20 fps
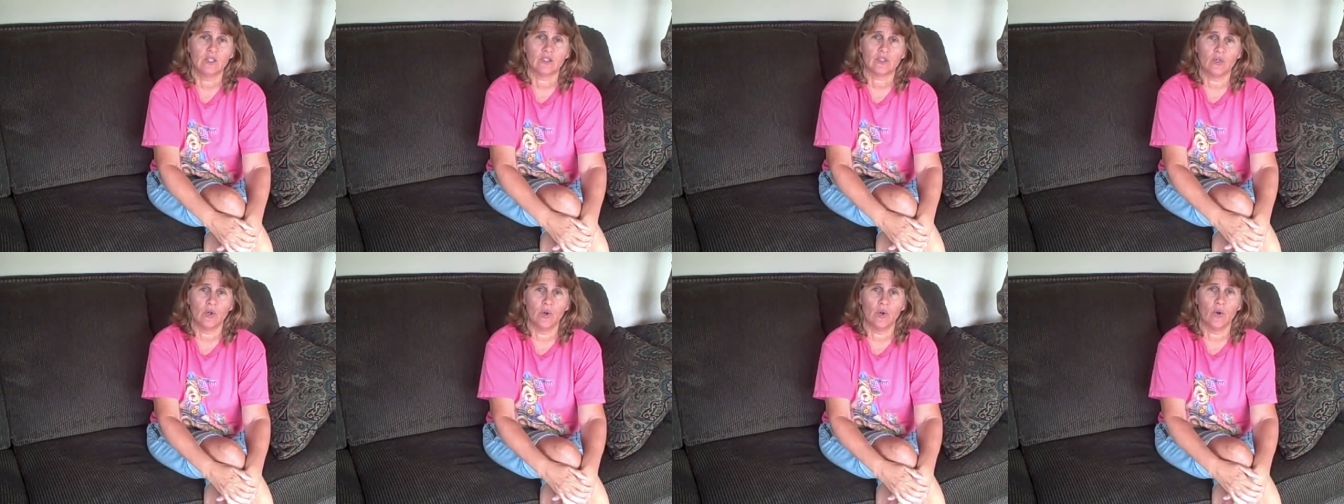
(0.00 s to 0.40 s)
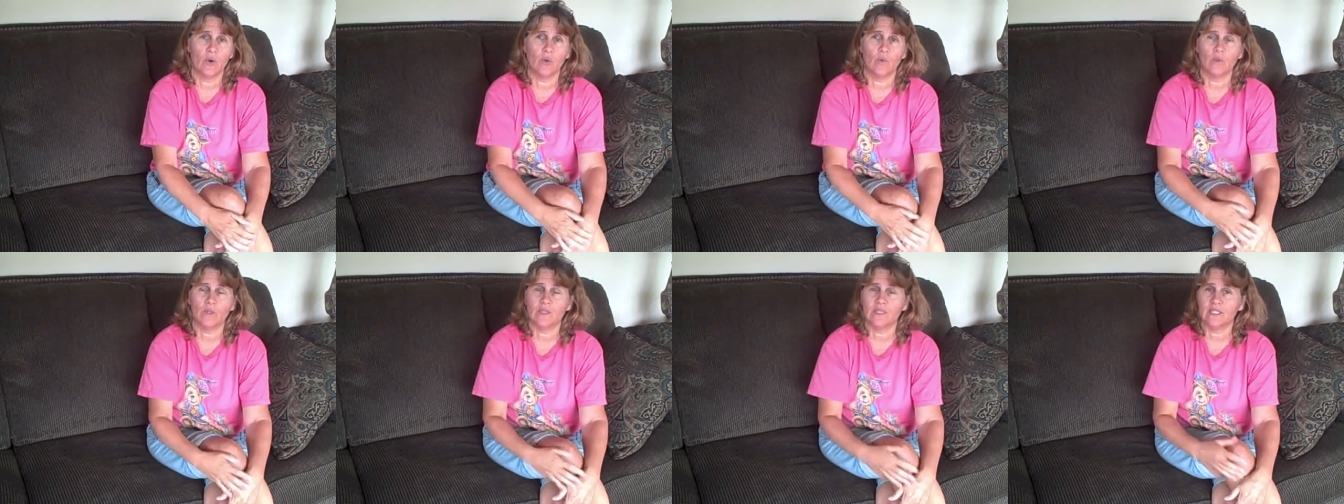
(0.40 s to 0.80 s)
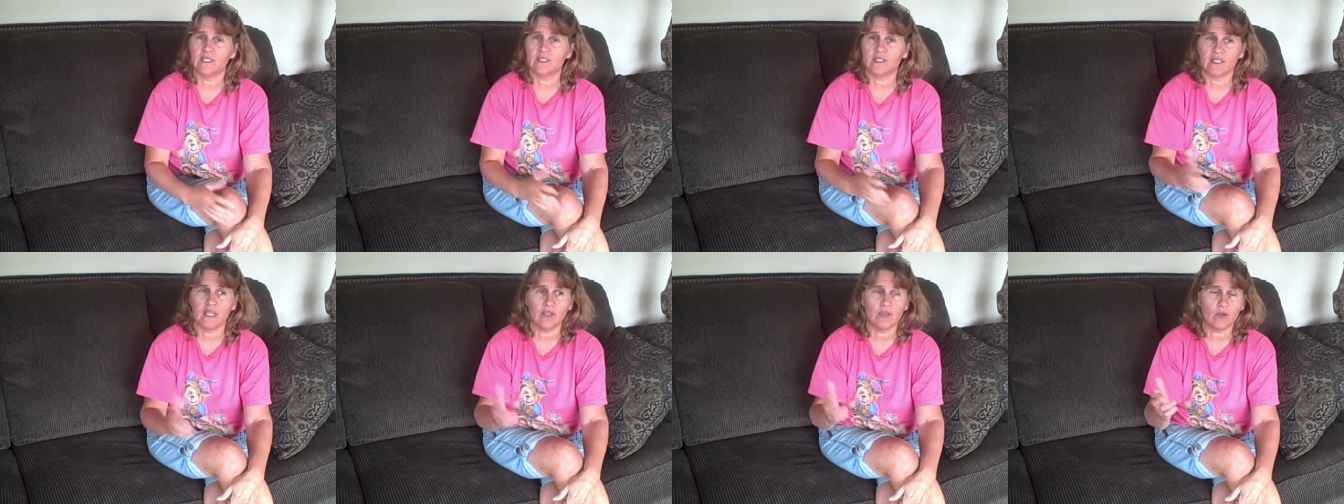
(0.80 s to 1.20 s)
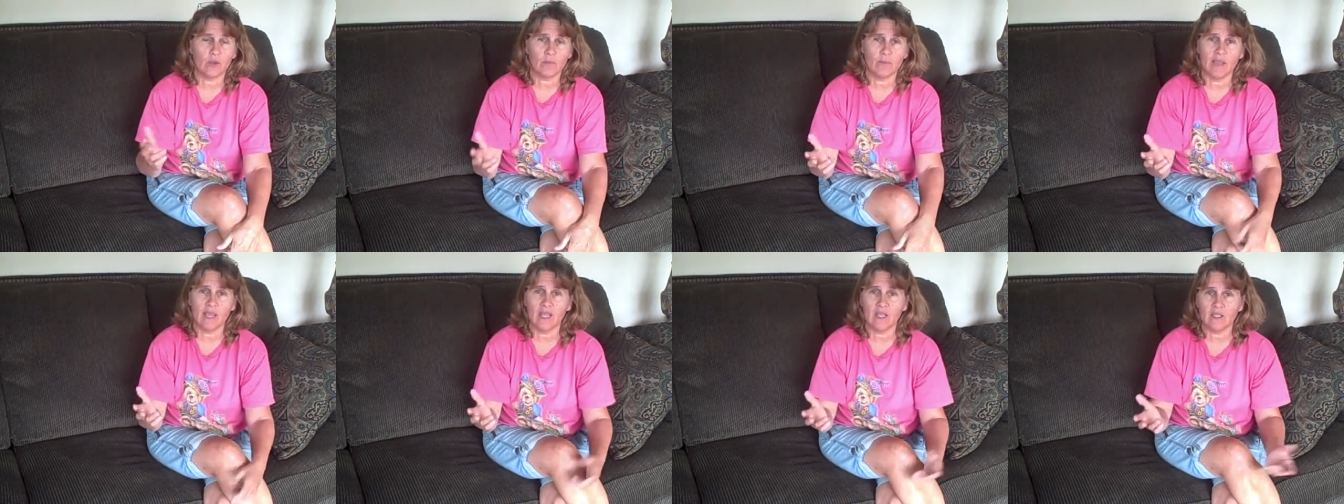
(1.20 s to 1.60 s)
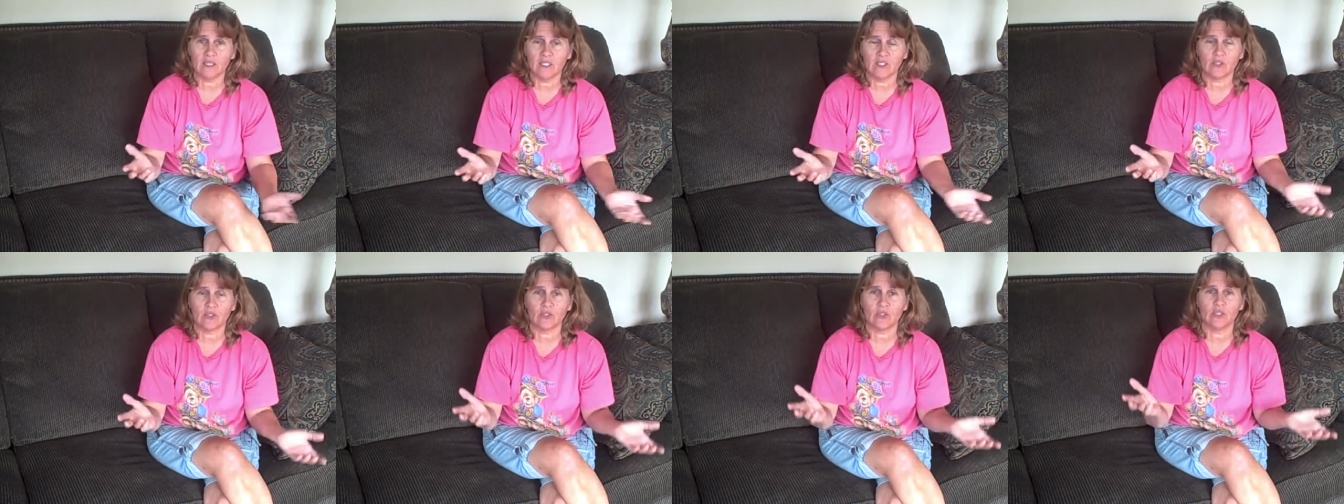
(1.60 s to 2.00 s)
So when they send their
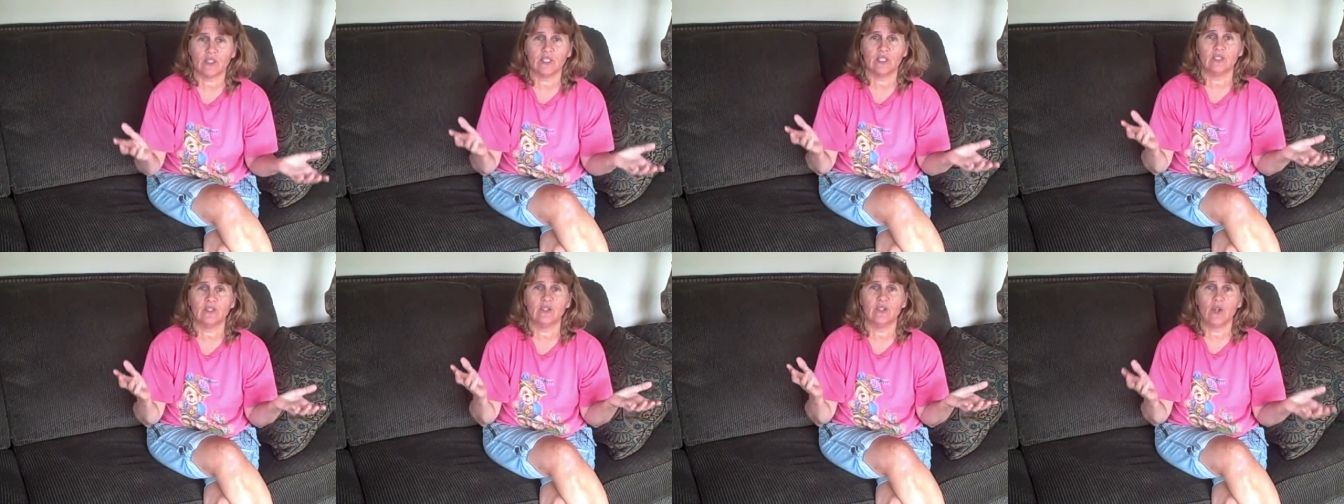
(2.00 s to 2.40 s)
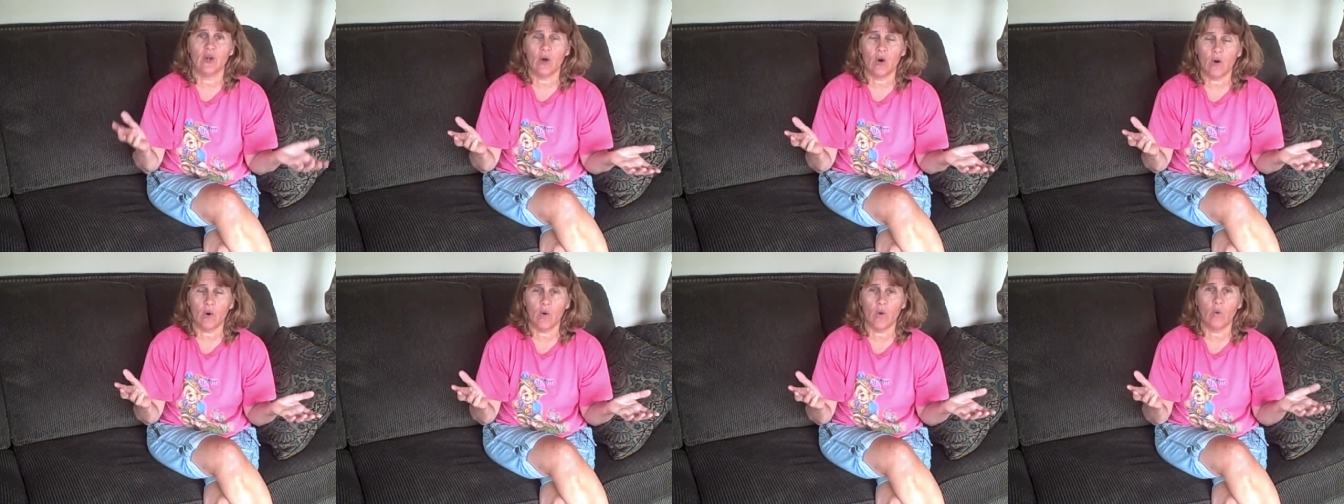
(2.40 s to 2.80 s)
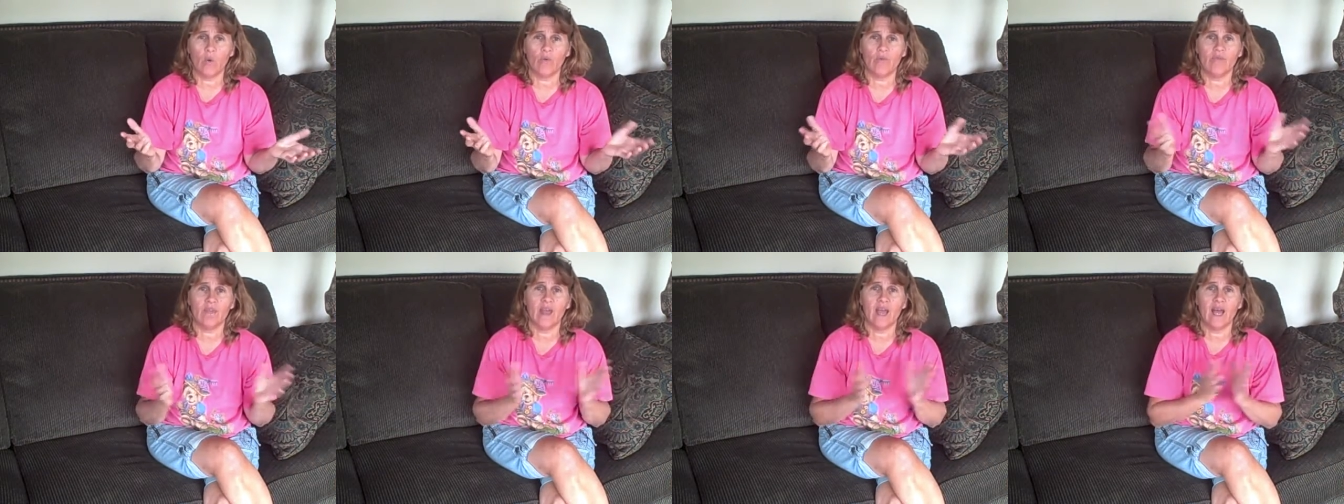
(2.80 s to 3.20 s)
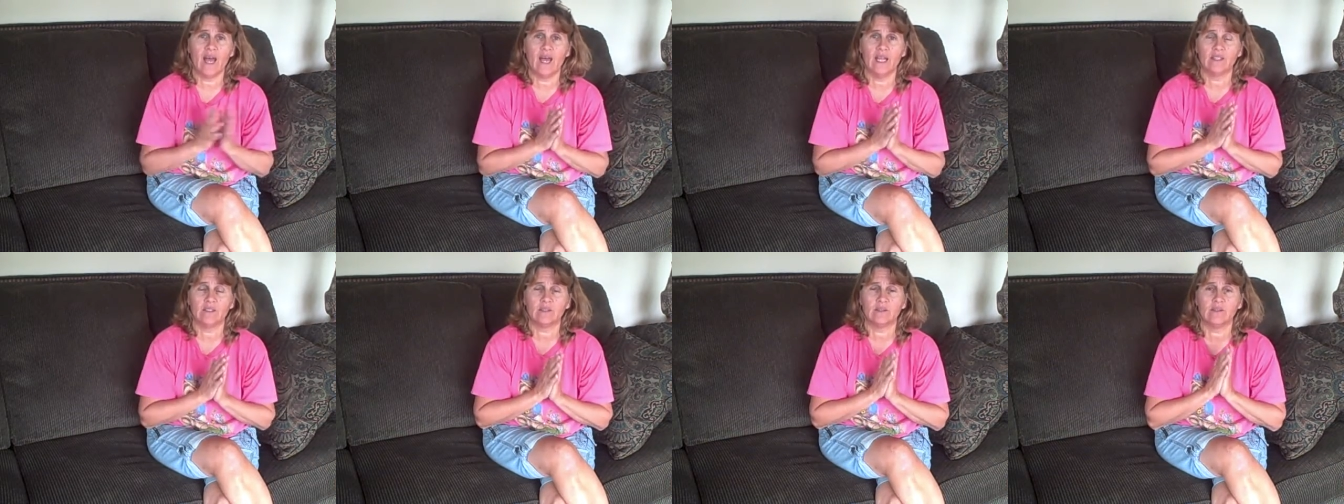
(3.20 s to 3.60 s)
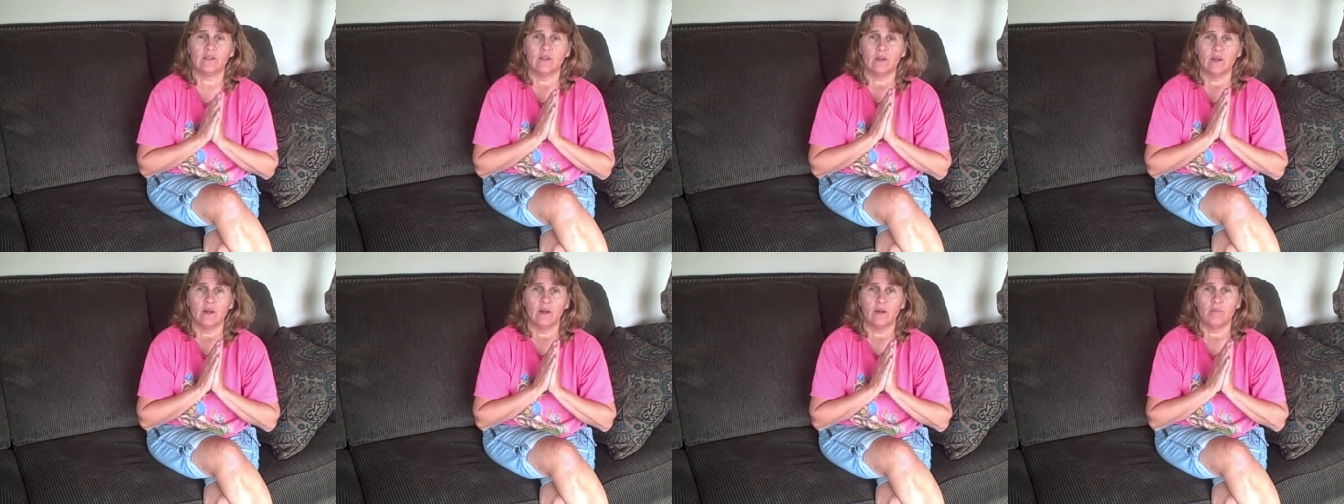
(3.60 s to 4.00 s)
mailing, they're going to know that
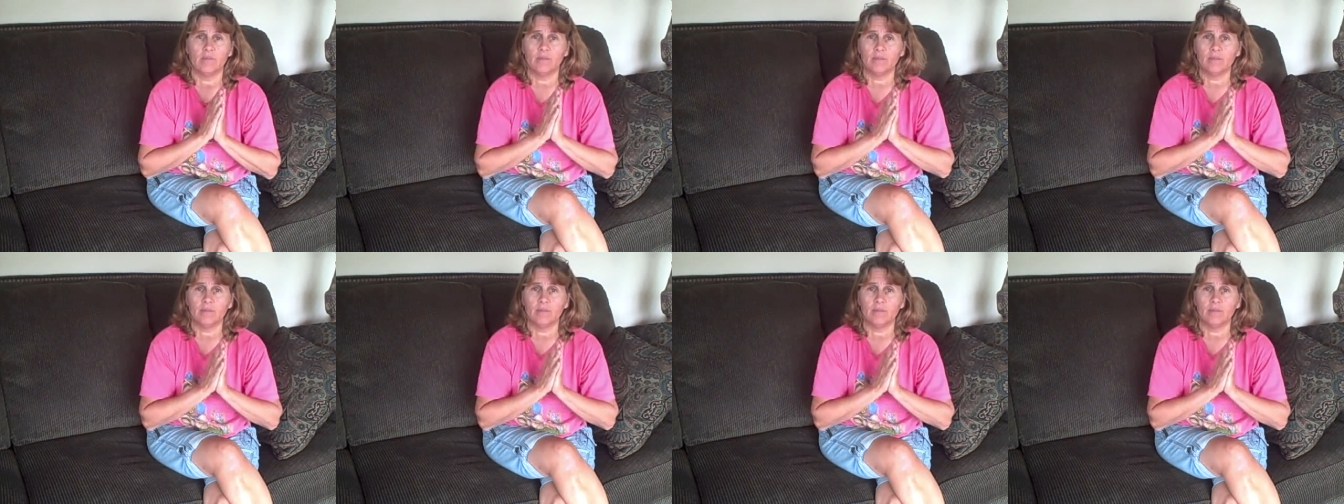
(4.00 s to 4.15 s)
the